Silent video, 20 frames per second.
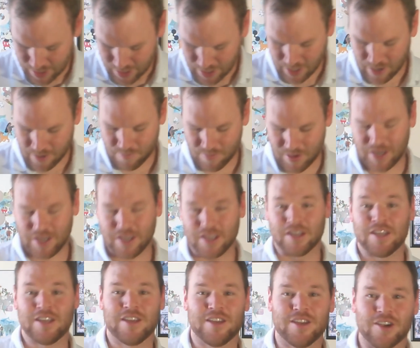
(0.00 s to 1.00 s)
Um, I can
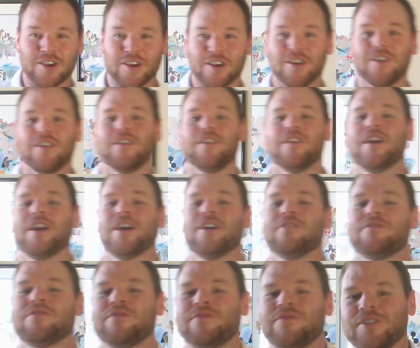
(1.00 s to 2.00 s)
hear and
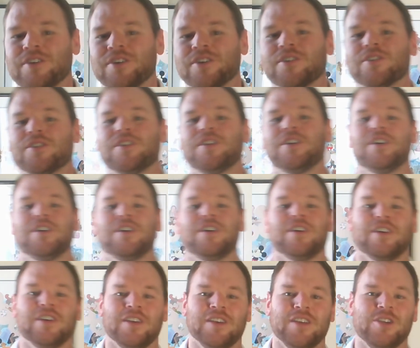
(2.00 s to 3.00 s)
feel,
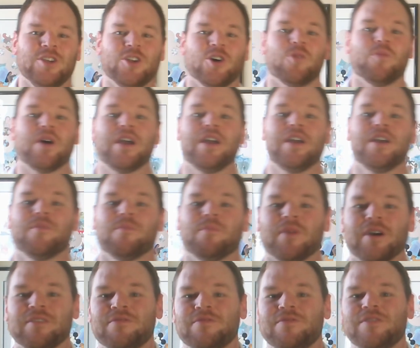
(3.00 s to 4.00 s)
you know, my,
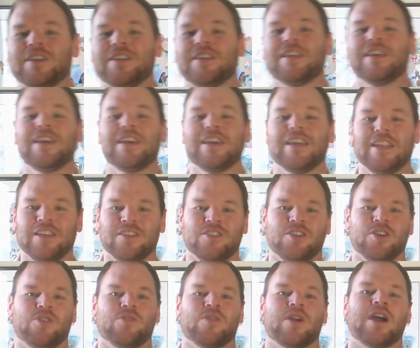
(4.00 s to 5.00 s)
my feet hitting the
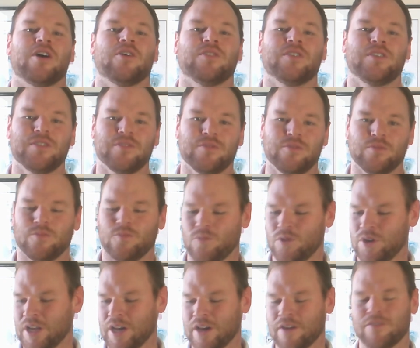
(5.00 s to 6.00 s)
ground
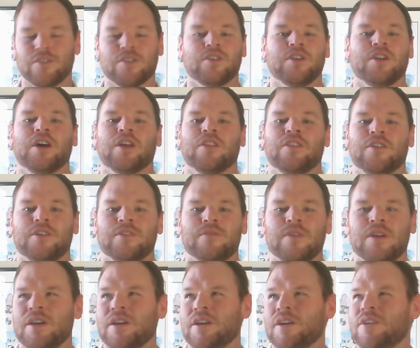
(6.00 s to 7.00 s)
one after another.
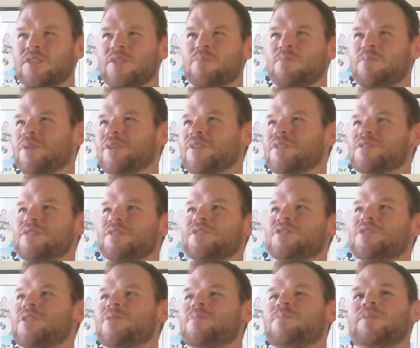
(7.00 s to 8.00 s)
The birds are
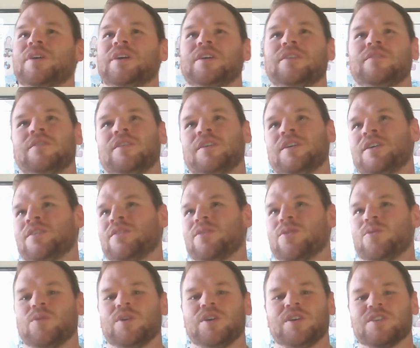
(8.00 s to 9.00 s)
chirping, the
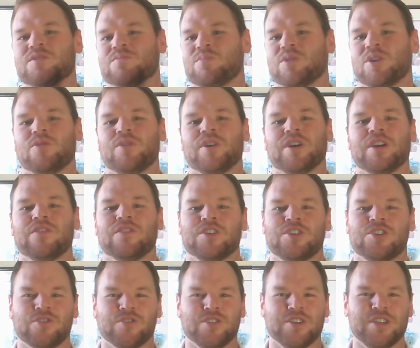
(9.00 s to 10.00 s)
wind is blowing in the
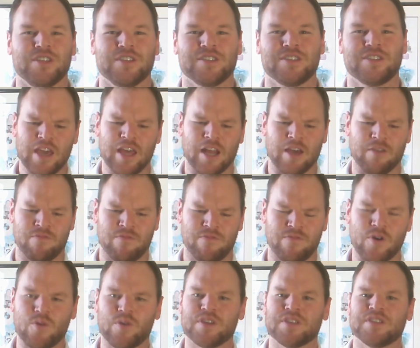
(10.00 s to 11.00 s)
trees, and I'm
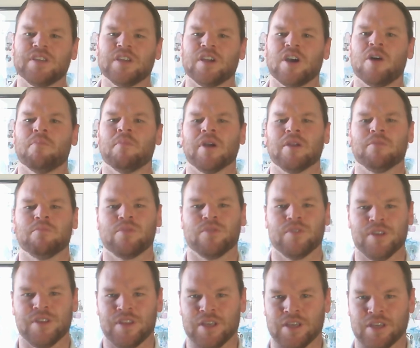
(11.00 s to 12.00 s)
focusing on my
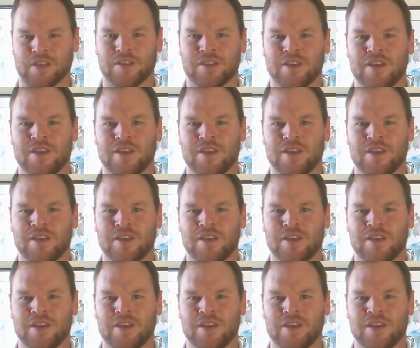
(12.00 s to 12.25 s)
breathing.